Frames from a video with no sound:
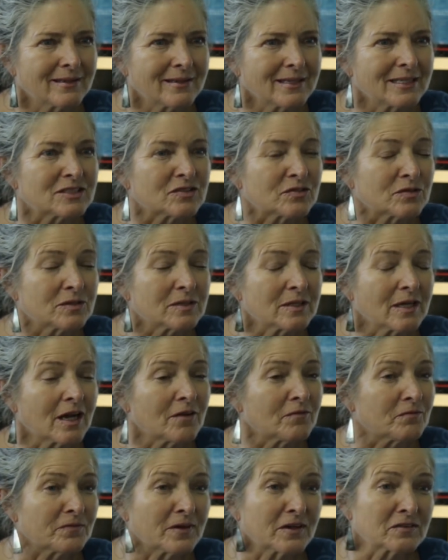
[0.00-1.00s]
is
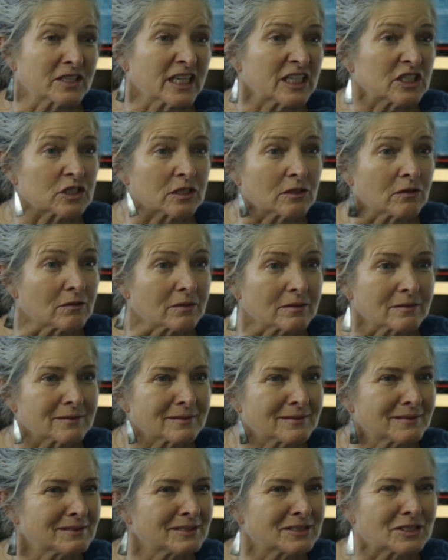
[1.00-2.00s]
foundational
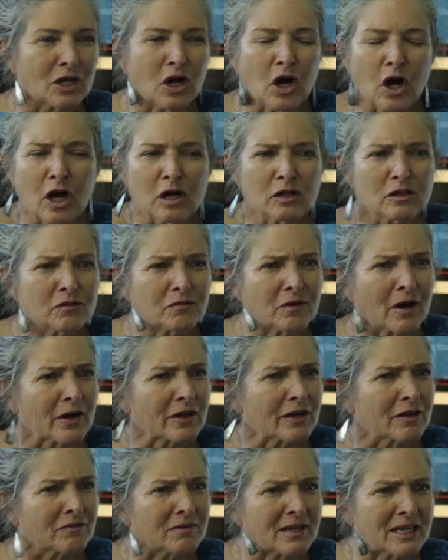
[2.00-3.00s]
to all of our
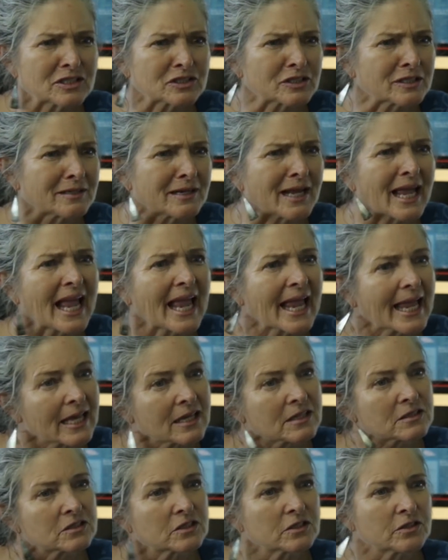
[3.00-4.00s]
innovation
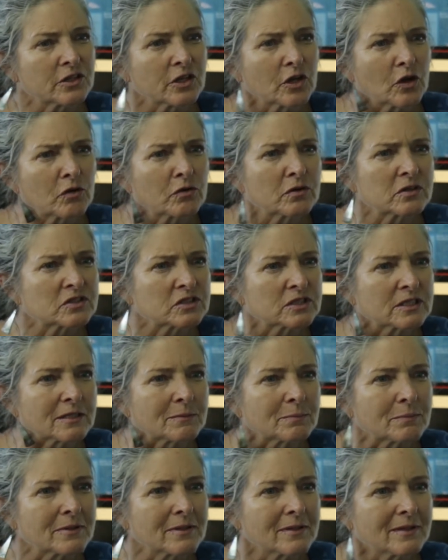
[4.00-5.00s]
and to the ownership
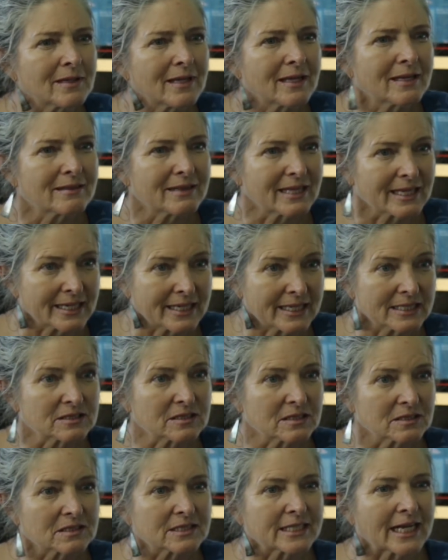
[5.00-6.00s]
that
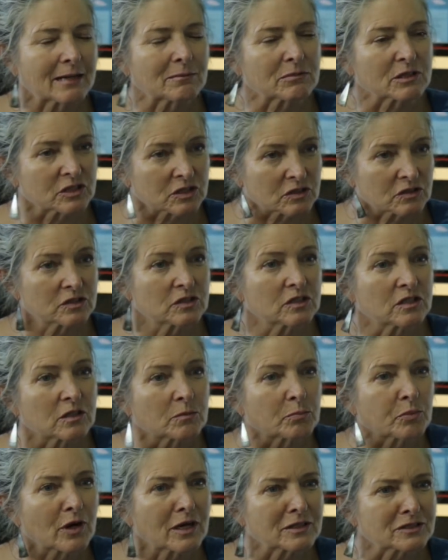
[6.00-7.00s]
gets established to the
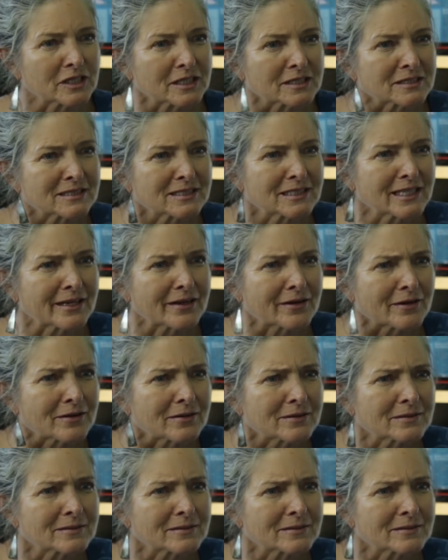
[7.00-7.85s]
projects later.